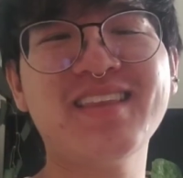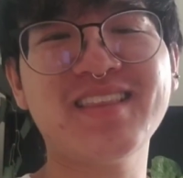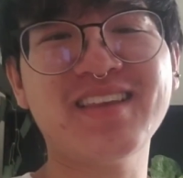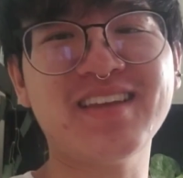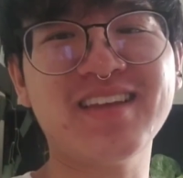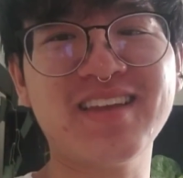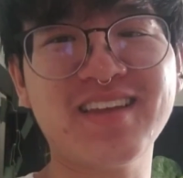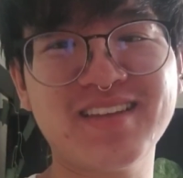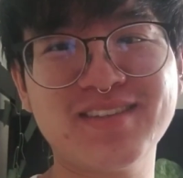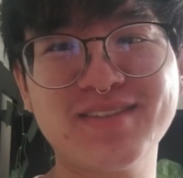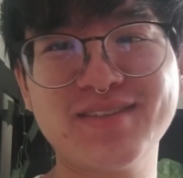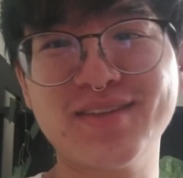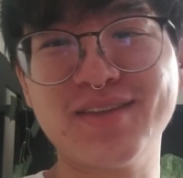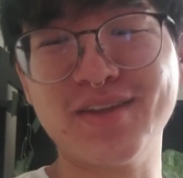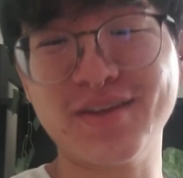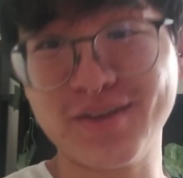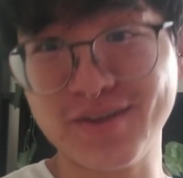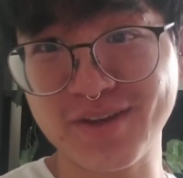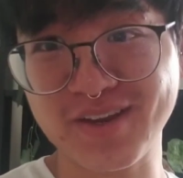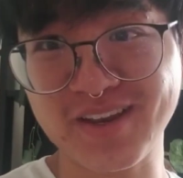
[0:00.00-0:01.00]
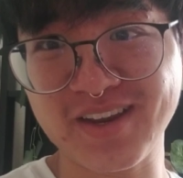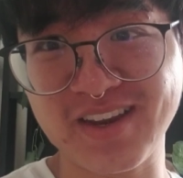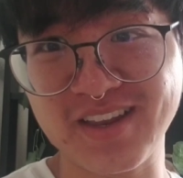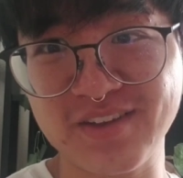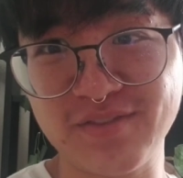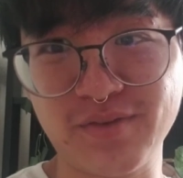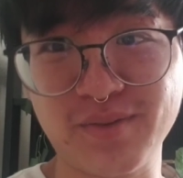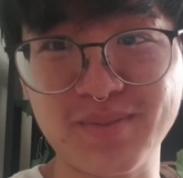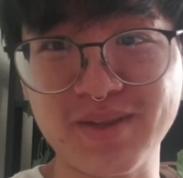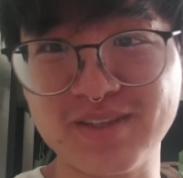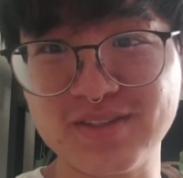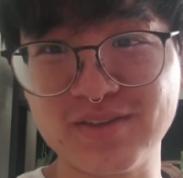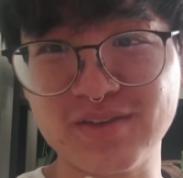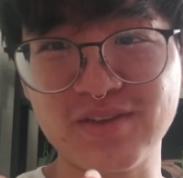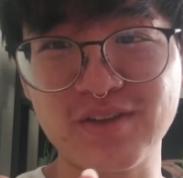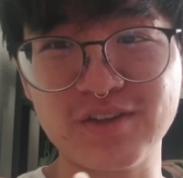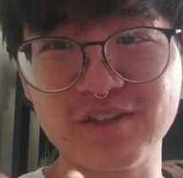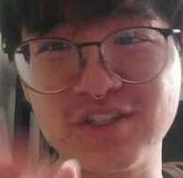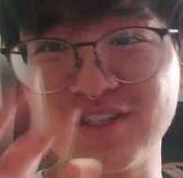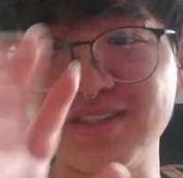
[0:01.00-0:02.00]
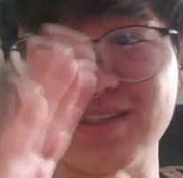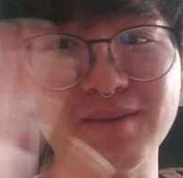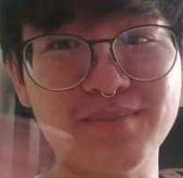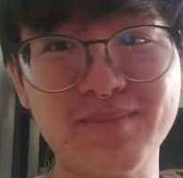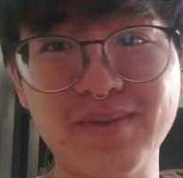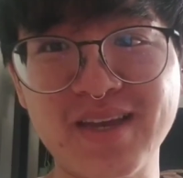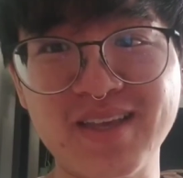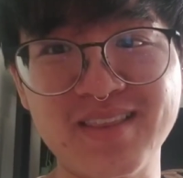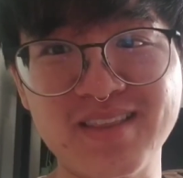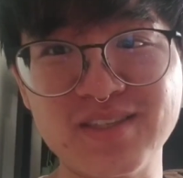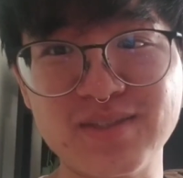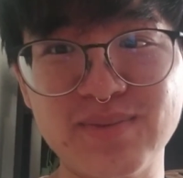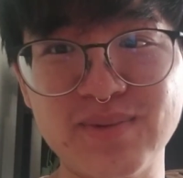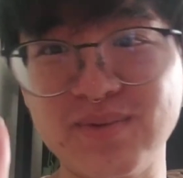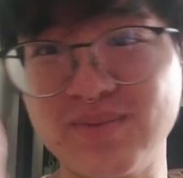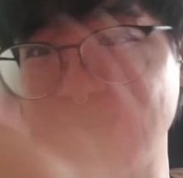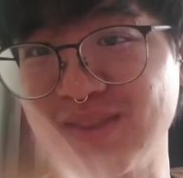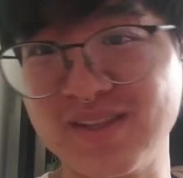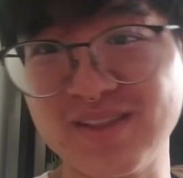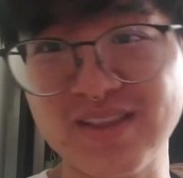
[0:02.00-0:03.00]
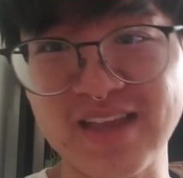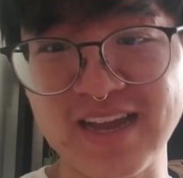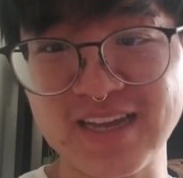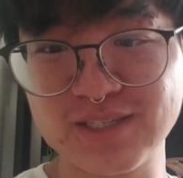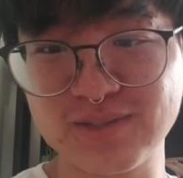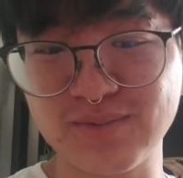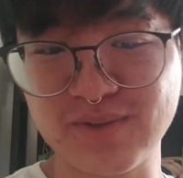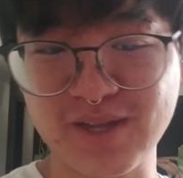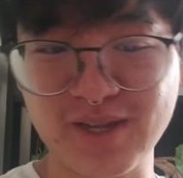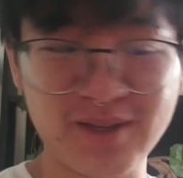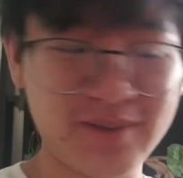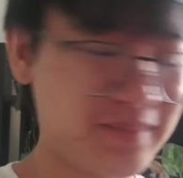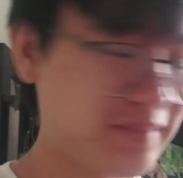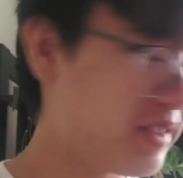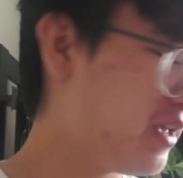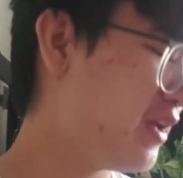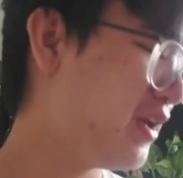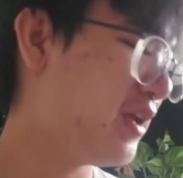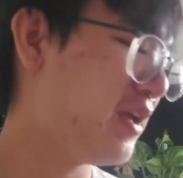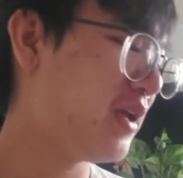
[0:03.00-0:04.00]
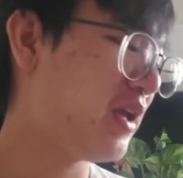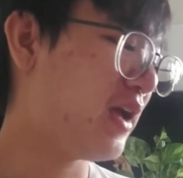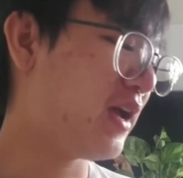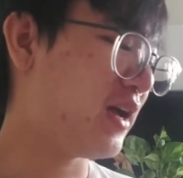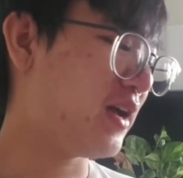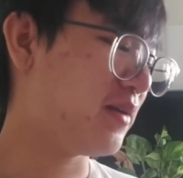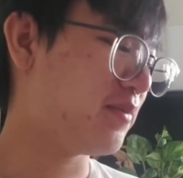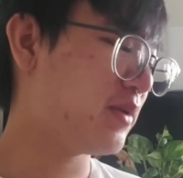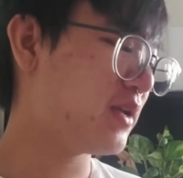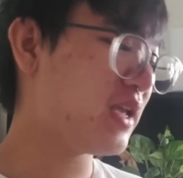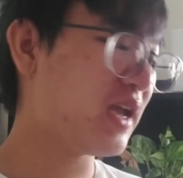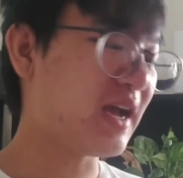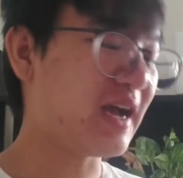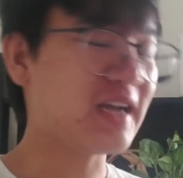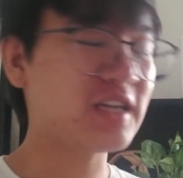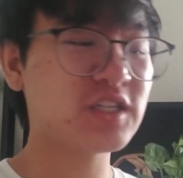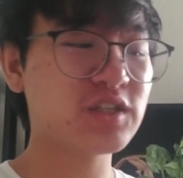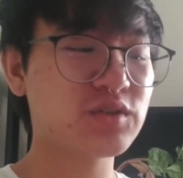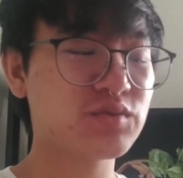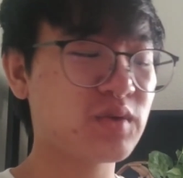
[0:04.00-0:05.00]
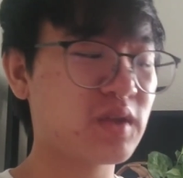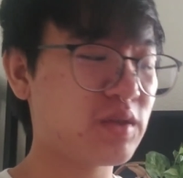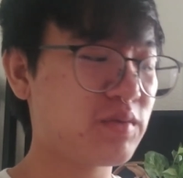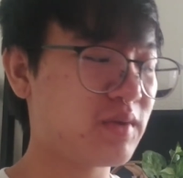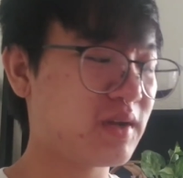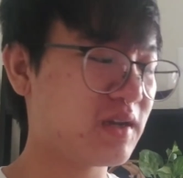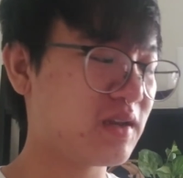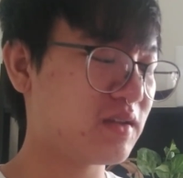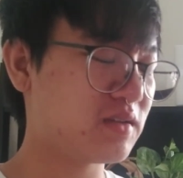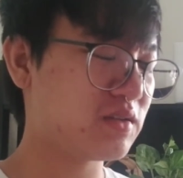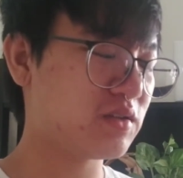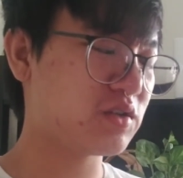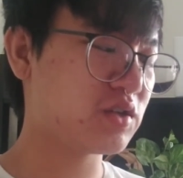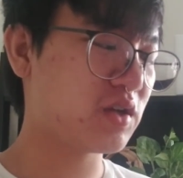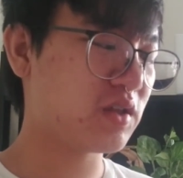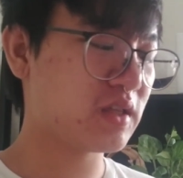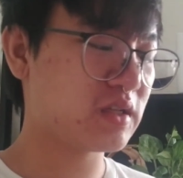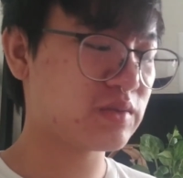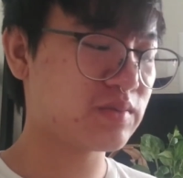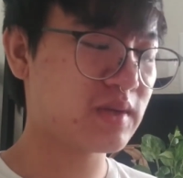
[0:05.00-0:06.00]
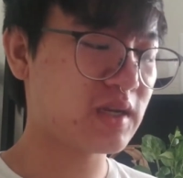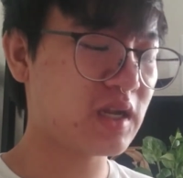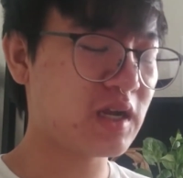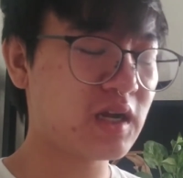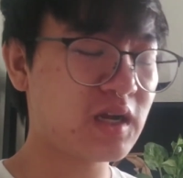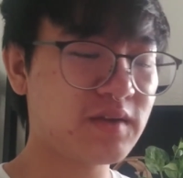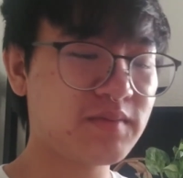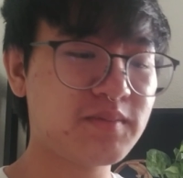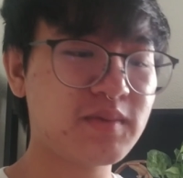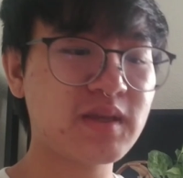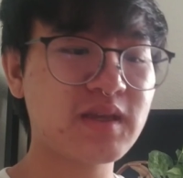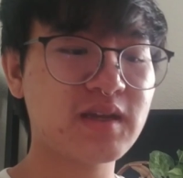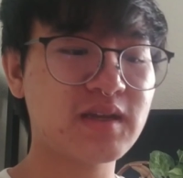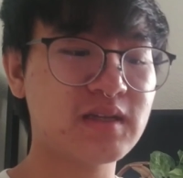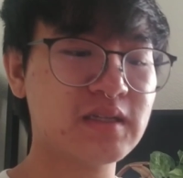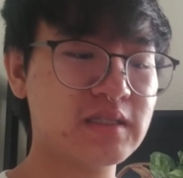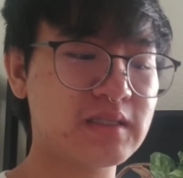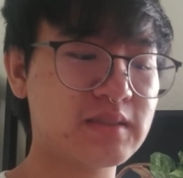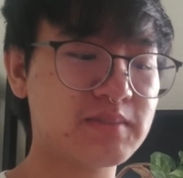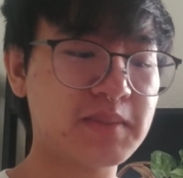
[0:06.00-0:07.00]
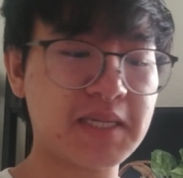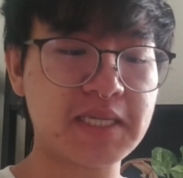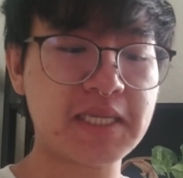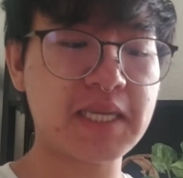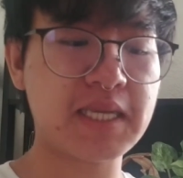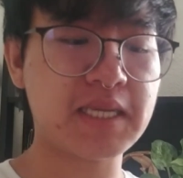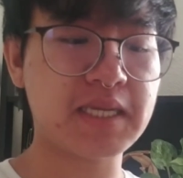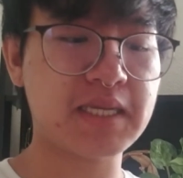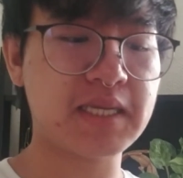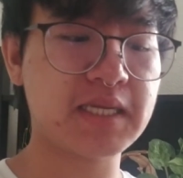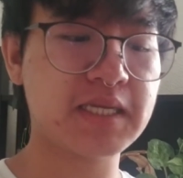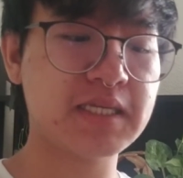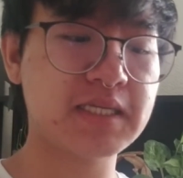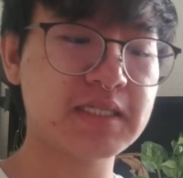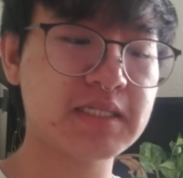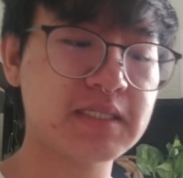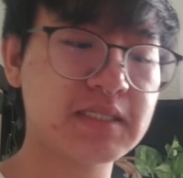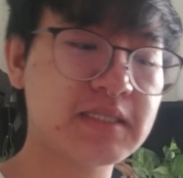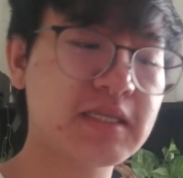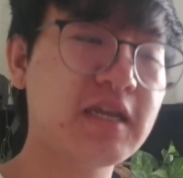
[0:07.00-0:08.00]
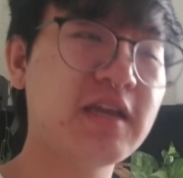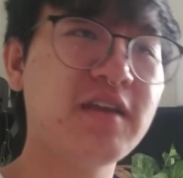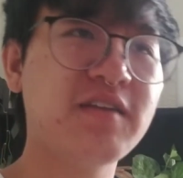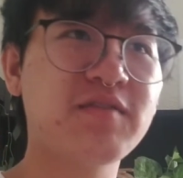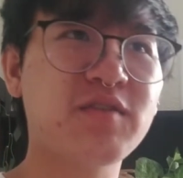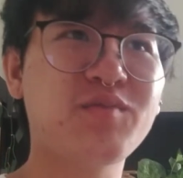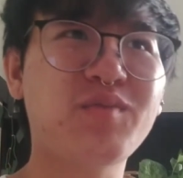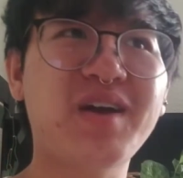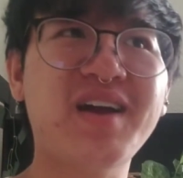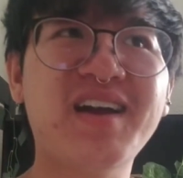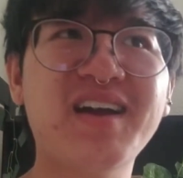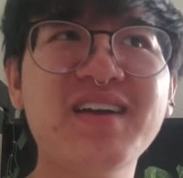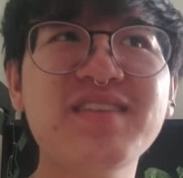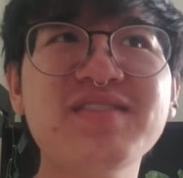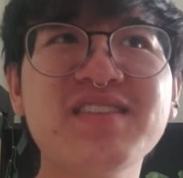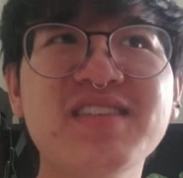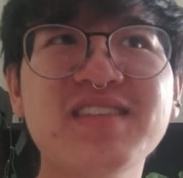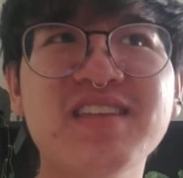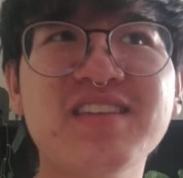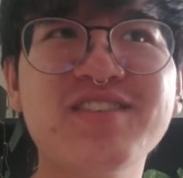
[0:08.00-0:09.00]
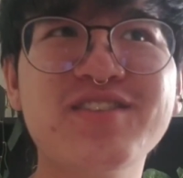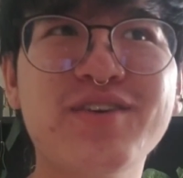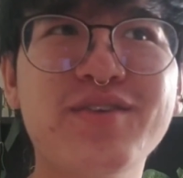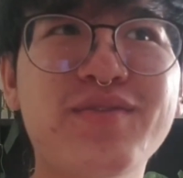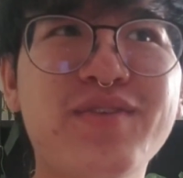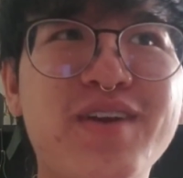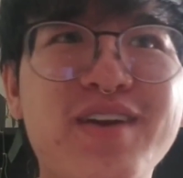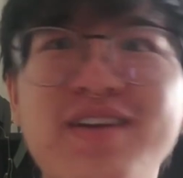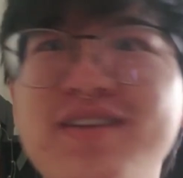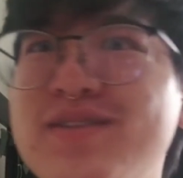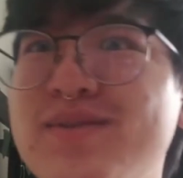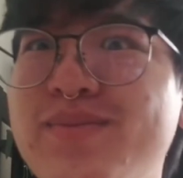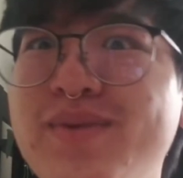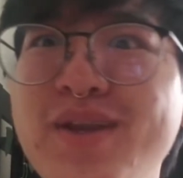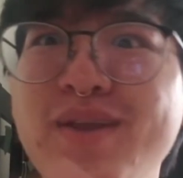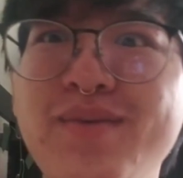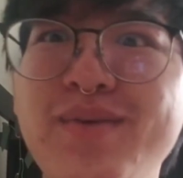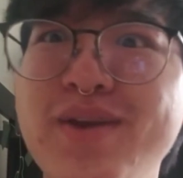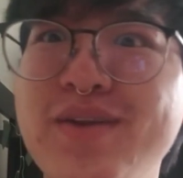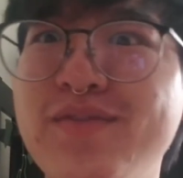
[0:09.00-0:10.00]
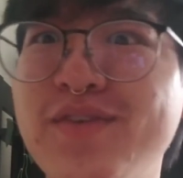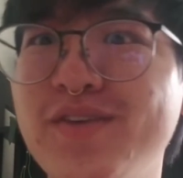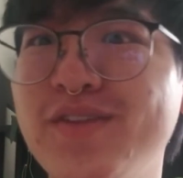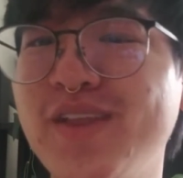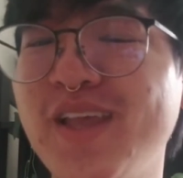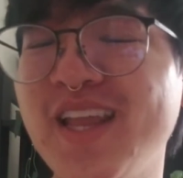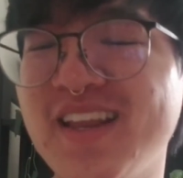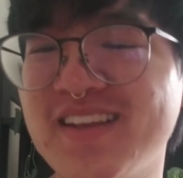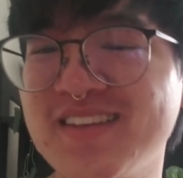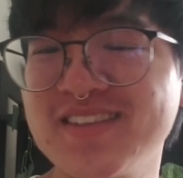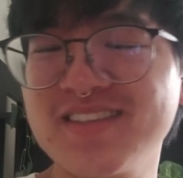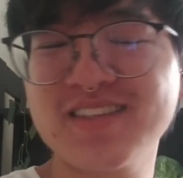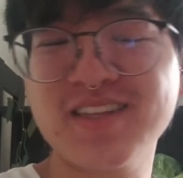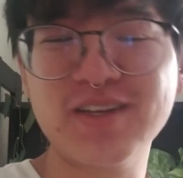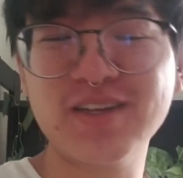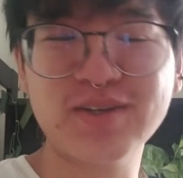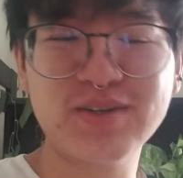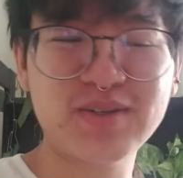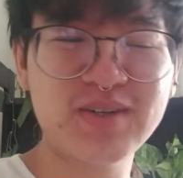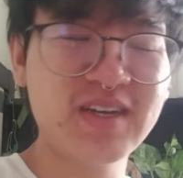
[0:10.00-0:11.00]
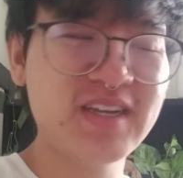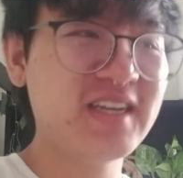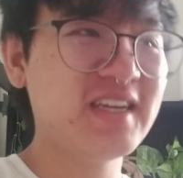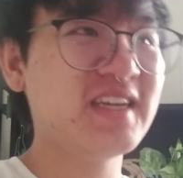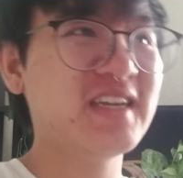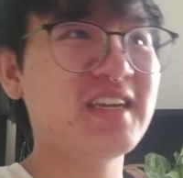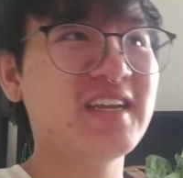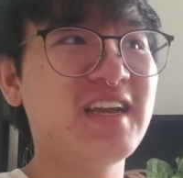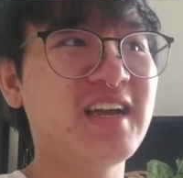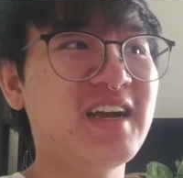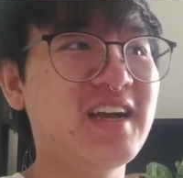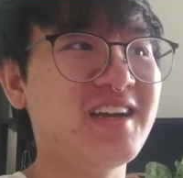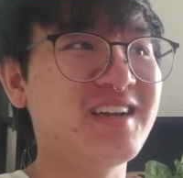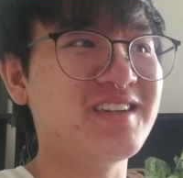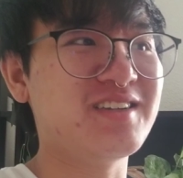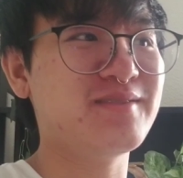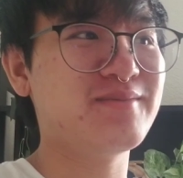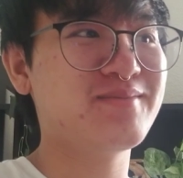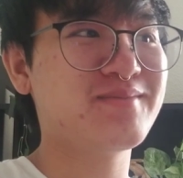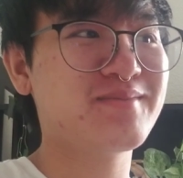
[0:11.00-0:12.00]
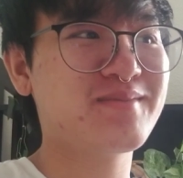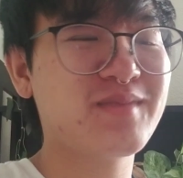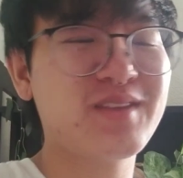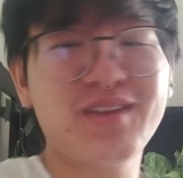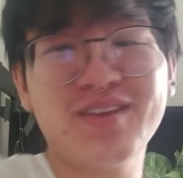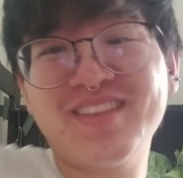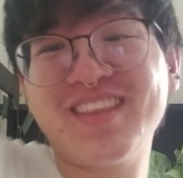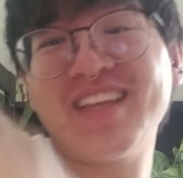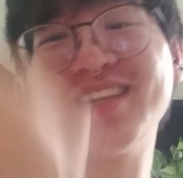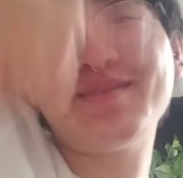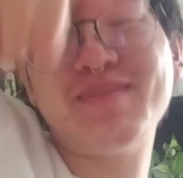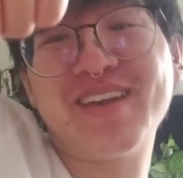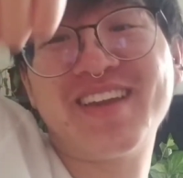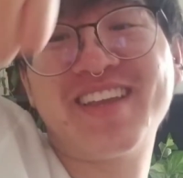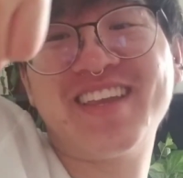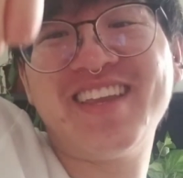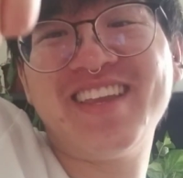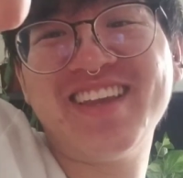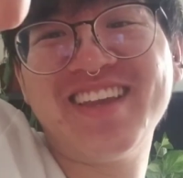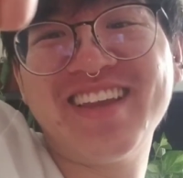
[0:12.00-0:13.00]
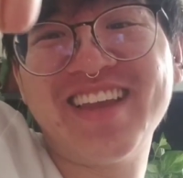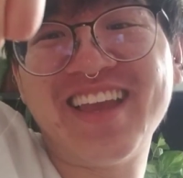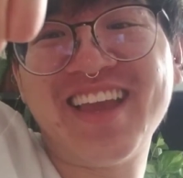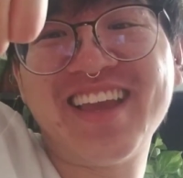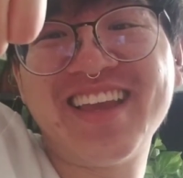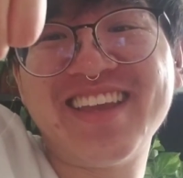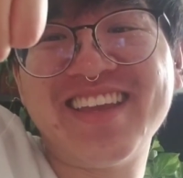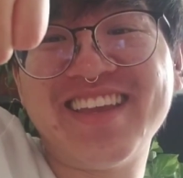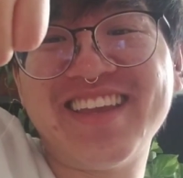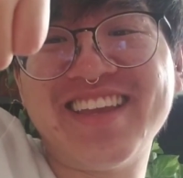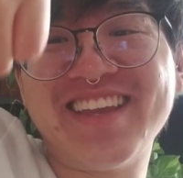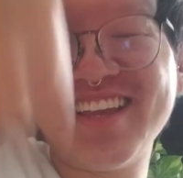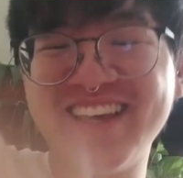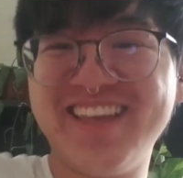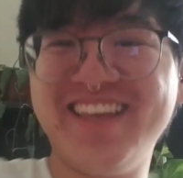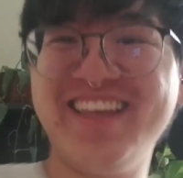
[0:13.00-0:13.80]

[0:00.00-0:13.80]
that it's a good idea for me to just combine this one with the last one. But yeah, I just really wanted to show this one off because Becky is, from what I've seen so far, is a pretty wonderful lady. So, thanks, Becky. Hey.